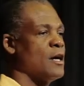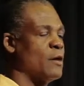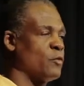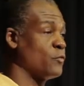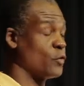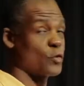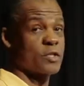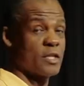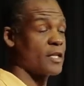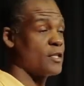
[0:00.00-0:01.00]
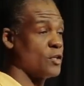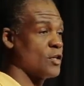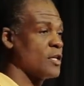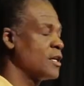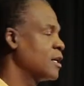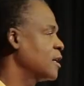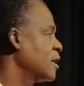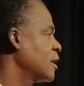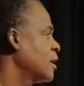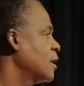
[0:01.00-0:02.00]
I would first like to,
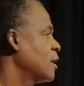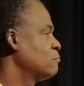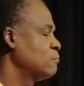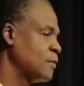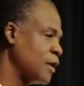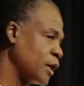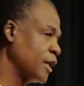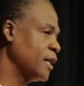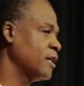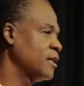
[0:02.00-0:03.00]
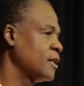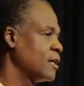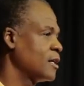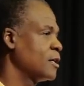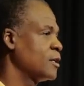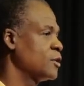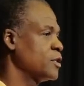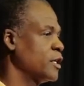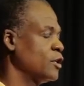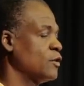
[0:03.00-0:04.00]
again,
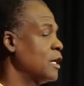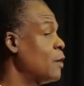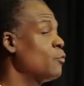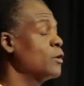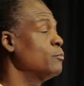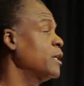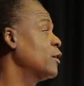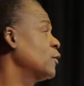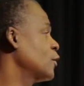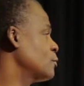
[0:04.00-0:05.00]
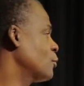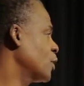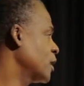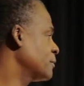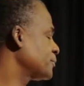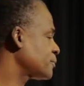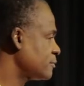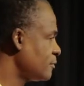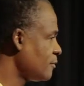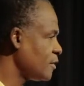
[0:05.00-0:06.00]
say to you that I wouldn't be here this morning
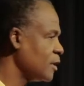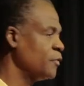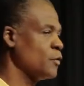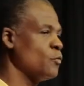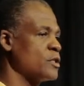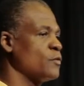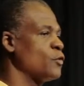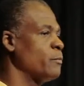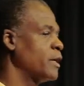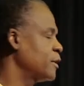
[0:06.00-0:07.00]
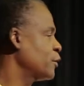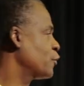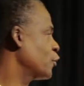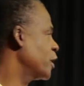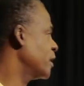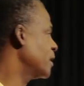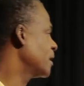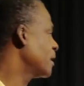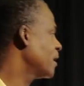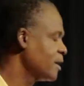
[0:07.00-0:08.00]
if it wasn't for my dear friend,
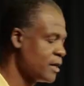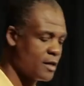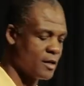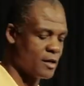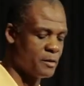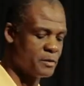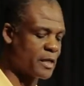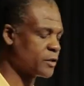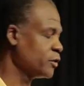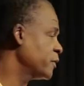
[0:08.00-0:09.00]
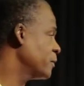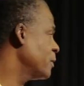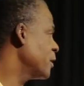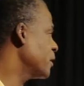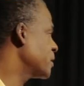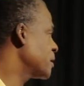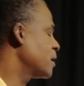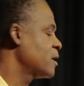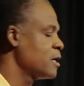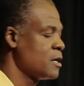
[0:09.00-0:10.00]
uh, Dr. David Barnes.
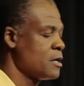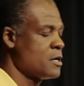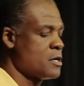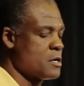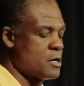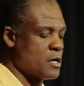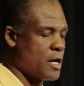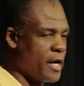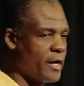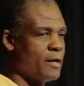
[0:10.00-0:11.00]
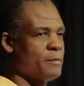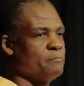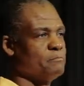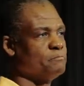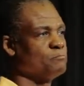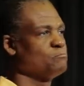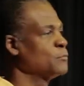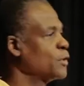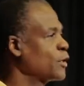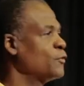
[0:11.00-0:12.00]
I am, um,
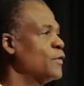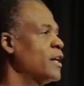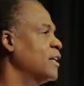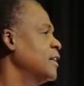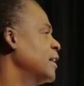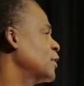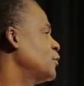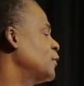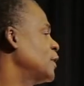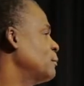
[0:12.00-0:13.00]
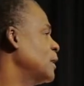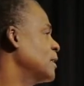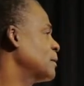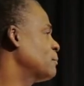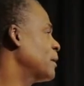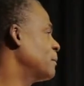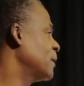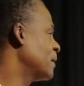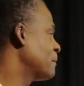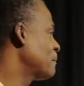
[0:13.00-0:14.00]
you're going to find in the next 15 minutes, I'm probably